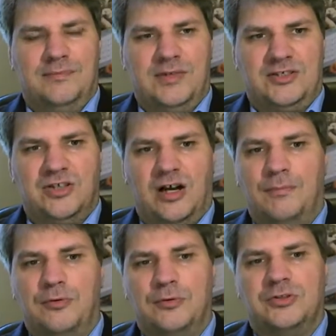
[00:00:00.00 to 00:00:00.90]

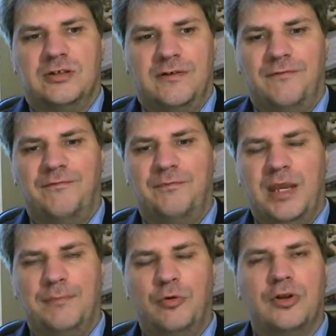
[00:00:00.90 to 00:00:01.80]
examples of
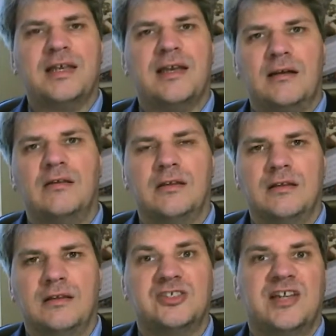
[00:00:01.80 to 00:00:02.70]
people looking at
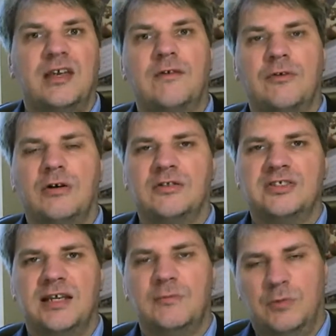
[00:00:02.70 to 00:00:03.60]
the state of
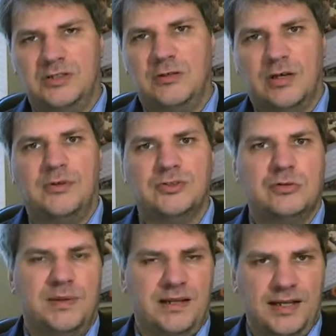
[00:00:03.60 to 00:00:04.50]
content, which I'll come on to
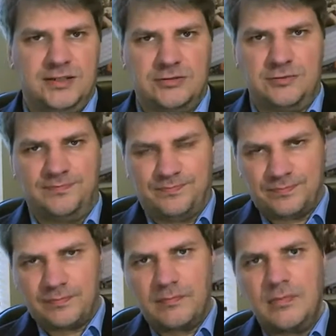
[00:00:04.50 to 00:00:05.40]
a bit later
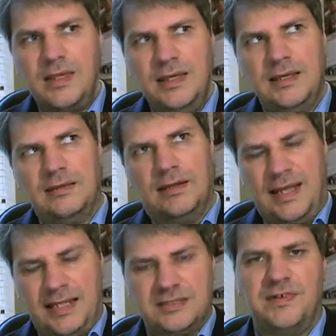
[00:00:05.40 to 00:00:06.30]
in the
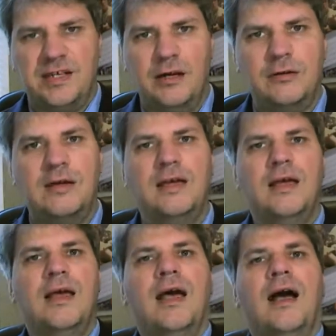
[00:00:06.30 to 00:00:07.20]
next video.
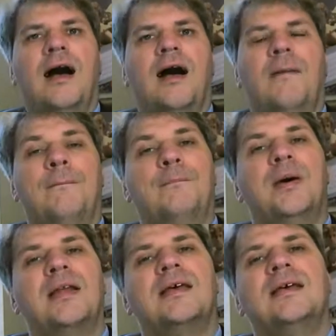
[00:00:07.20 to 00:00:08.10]

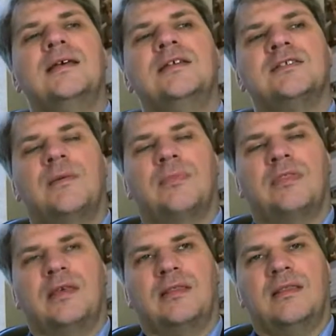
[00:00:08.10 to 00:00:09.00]
But it is
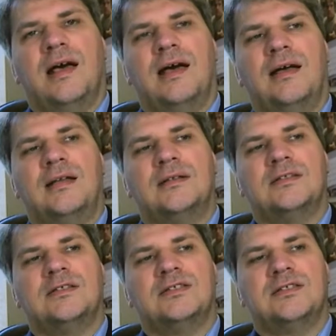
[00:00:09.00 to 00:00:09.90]
something that
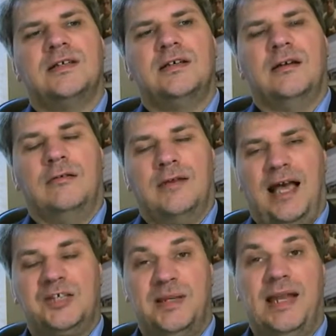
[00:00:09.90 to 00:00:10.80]

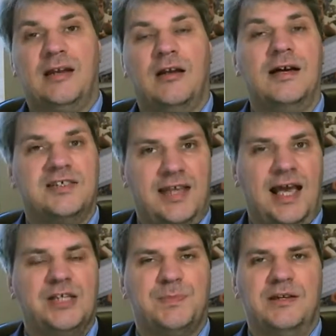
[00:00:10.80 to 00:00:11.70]
has been analyzed, it
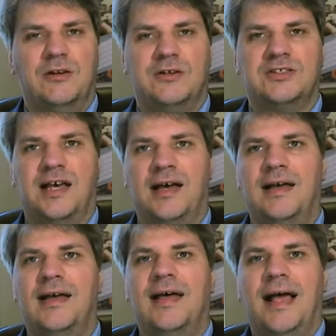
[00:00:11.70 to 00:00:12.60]
has been looked at,
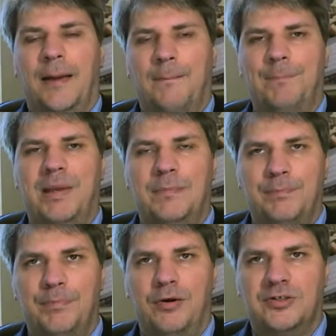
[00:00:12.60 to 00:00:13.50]
and big
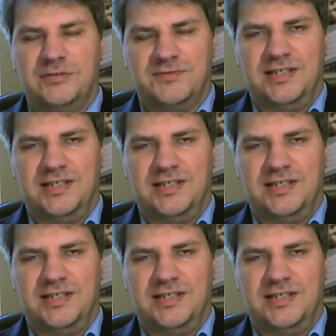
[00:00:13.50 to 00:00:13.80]
blocks of